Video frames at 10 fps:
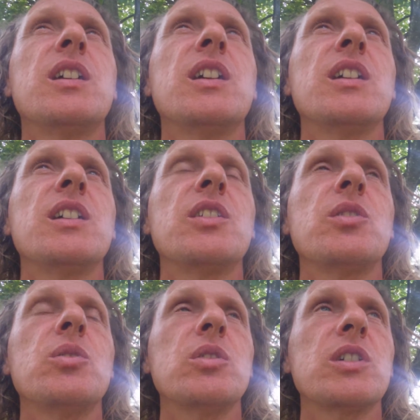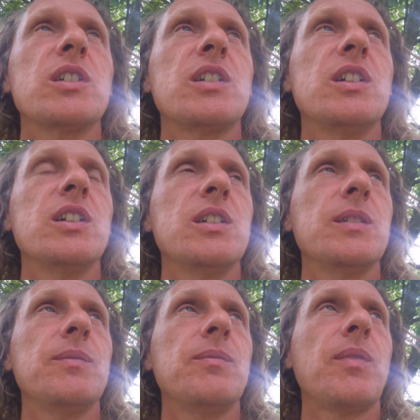and or
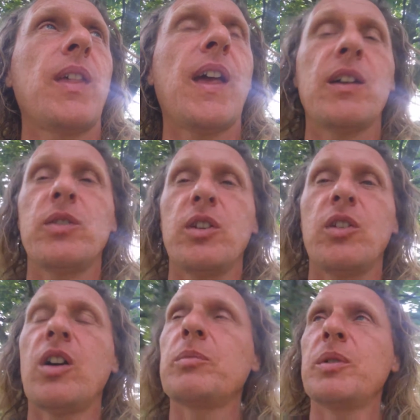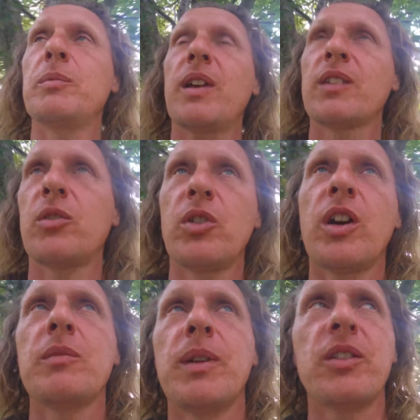um, having not been met or
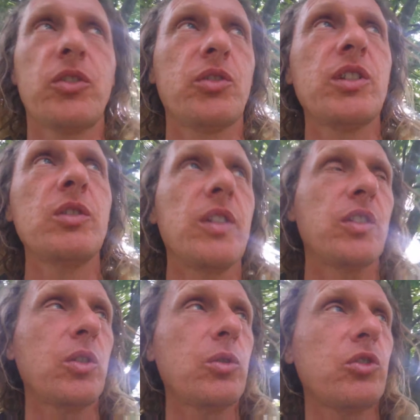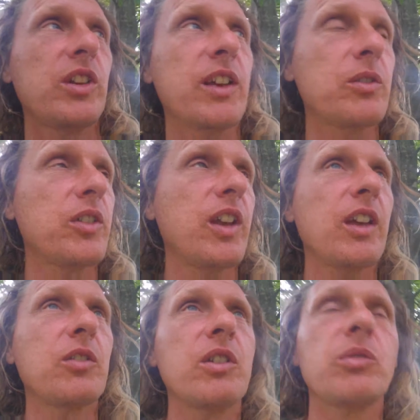not met clearly socially. I don't think
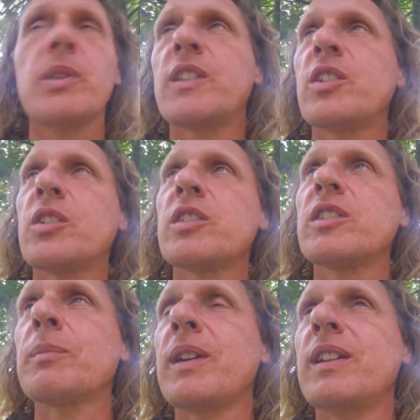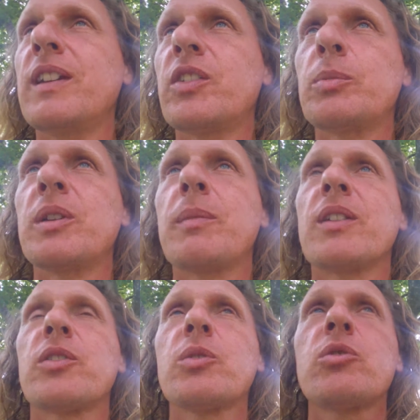I could ever make the argument that my needs are being
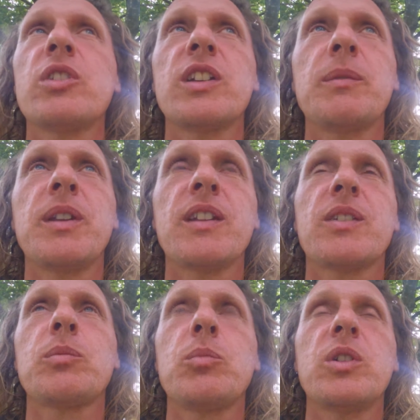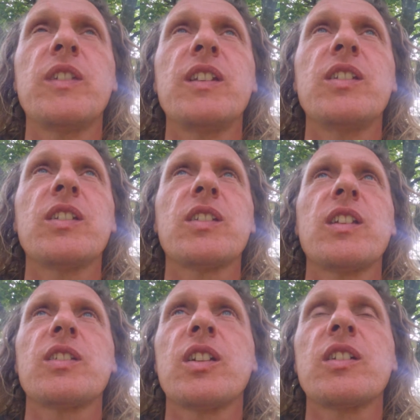met socially. I mean, that's one of the easiest
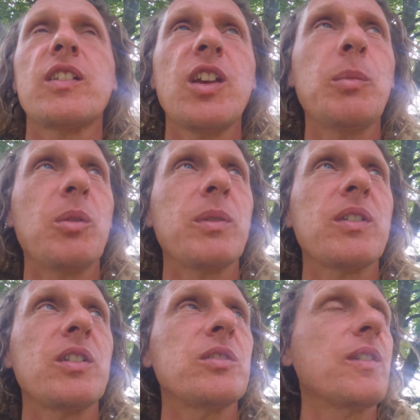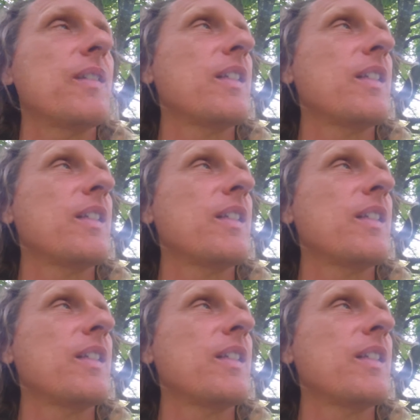things I could say about myself.